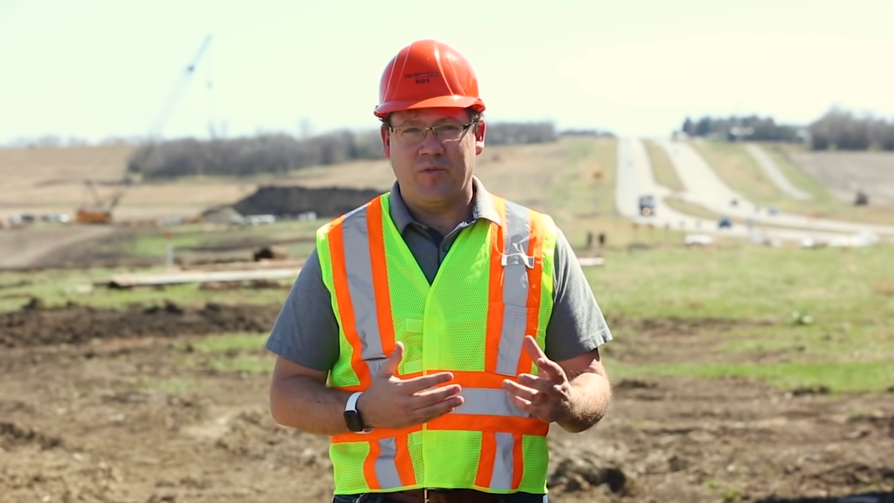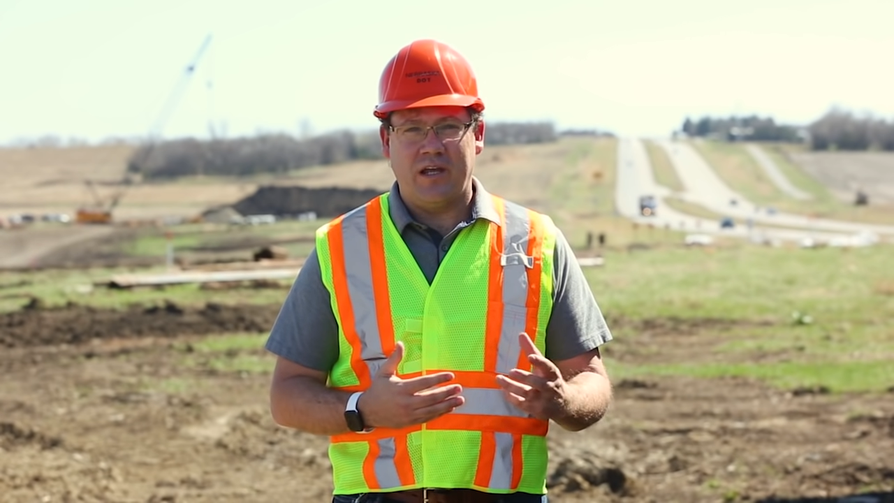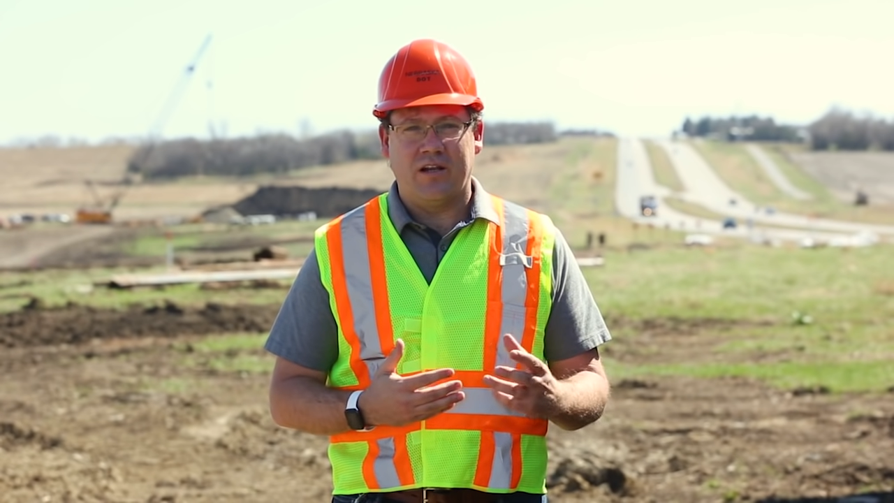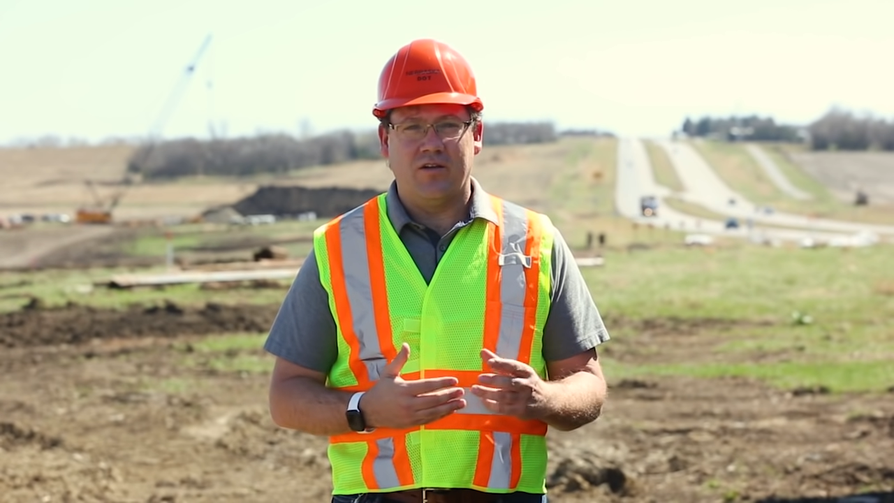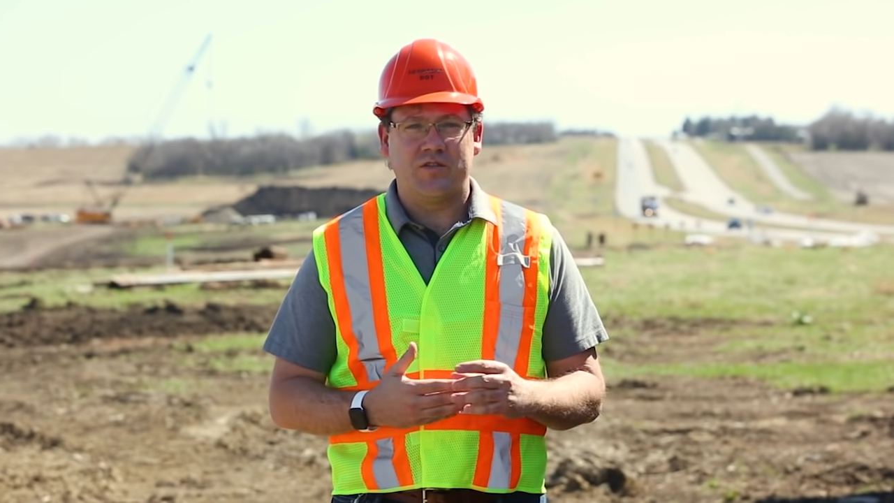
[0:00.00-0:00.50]

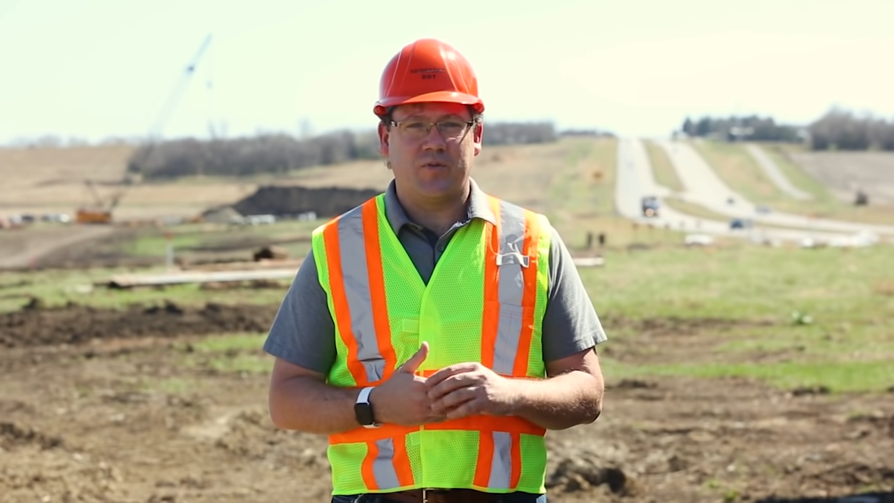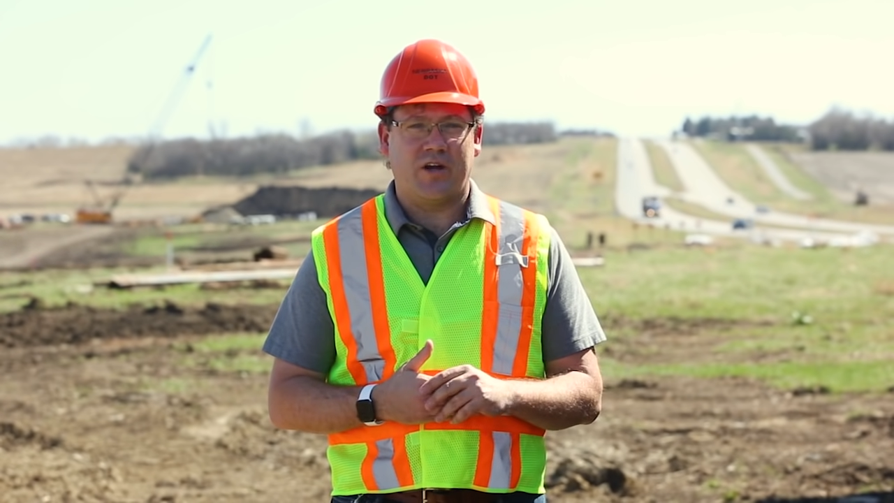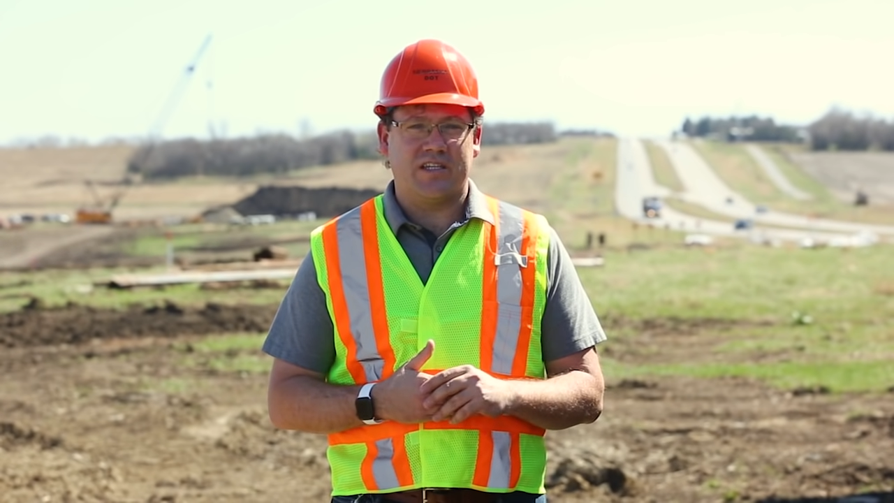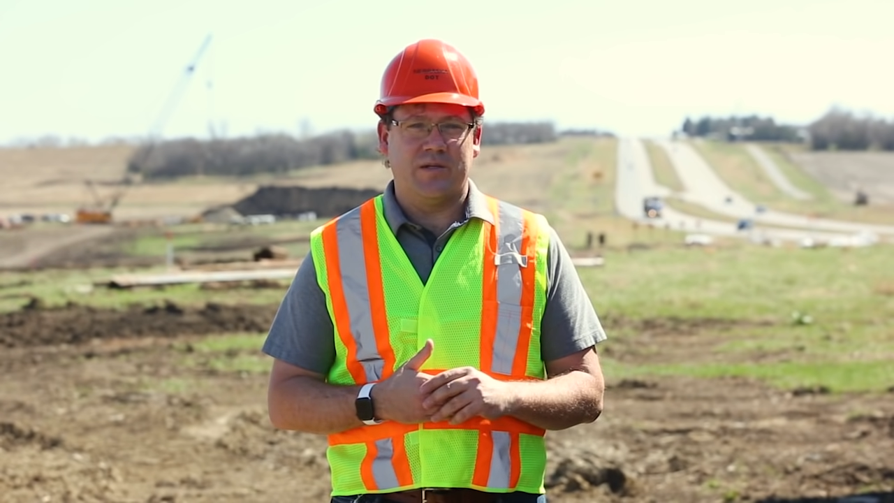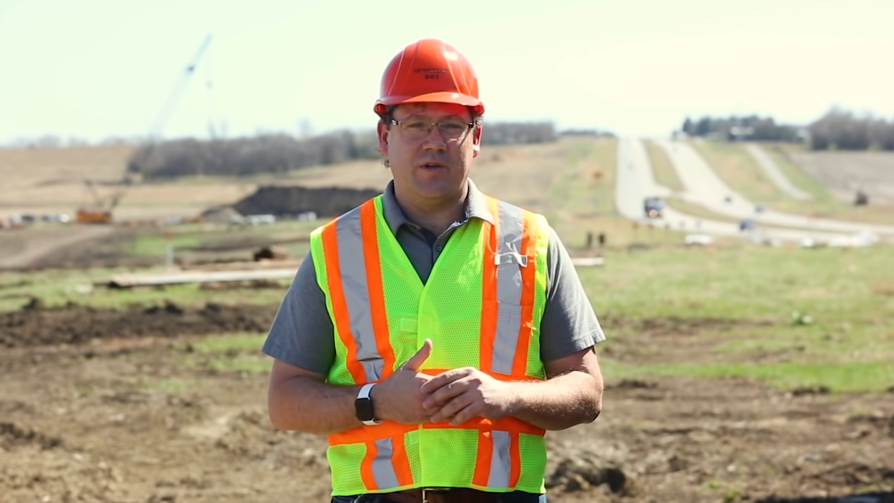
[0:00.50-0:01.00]
in close
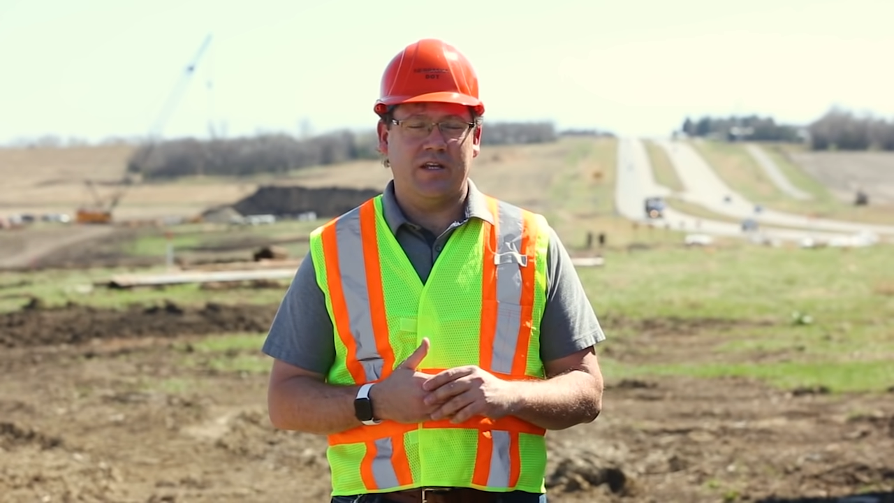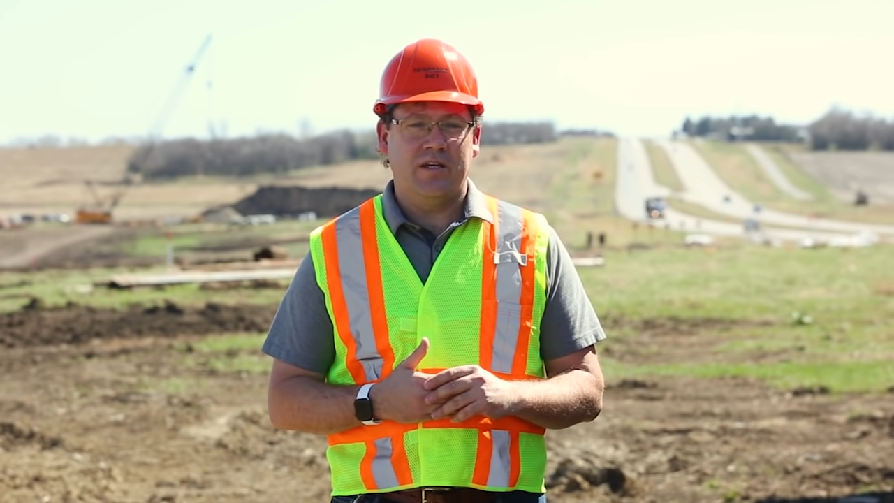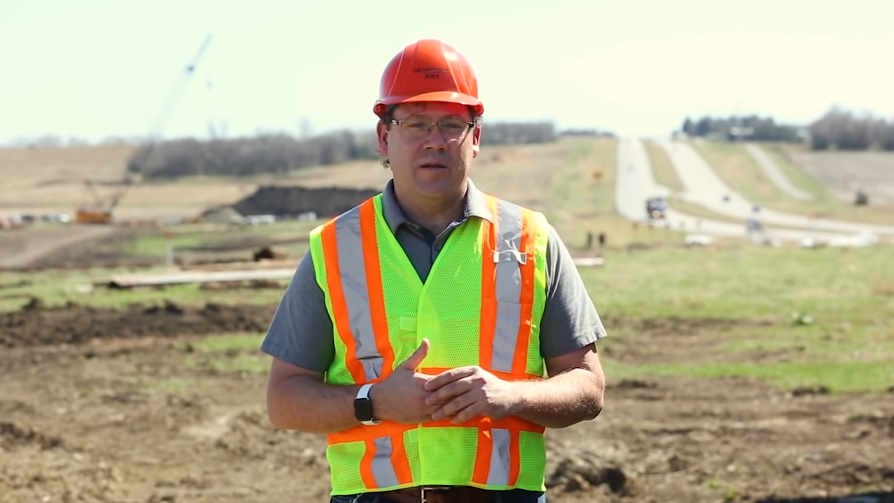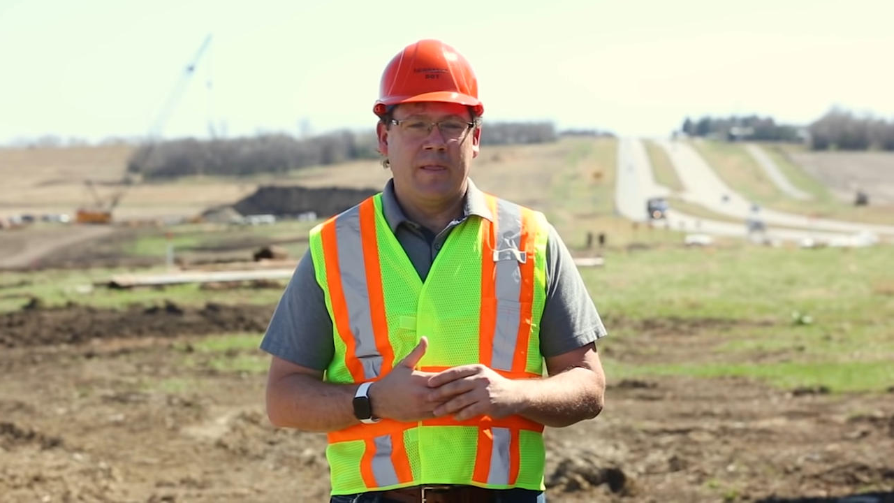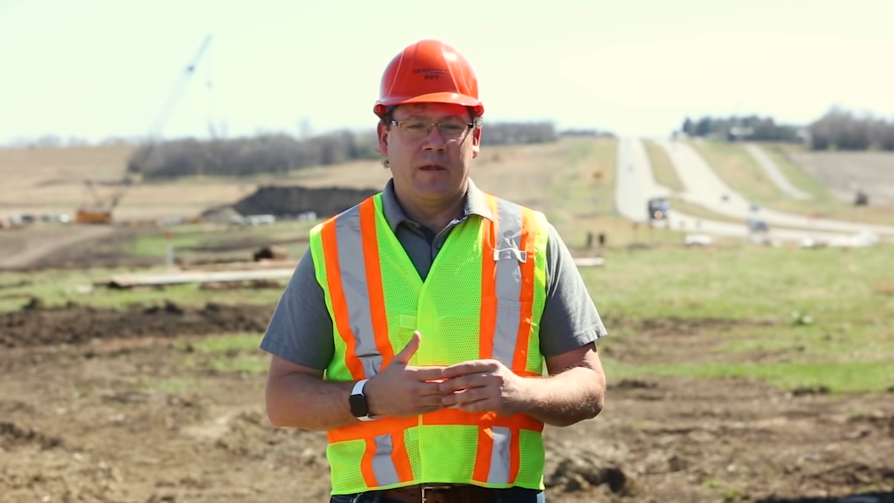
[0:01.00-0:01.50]
proximity,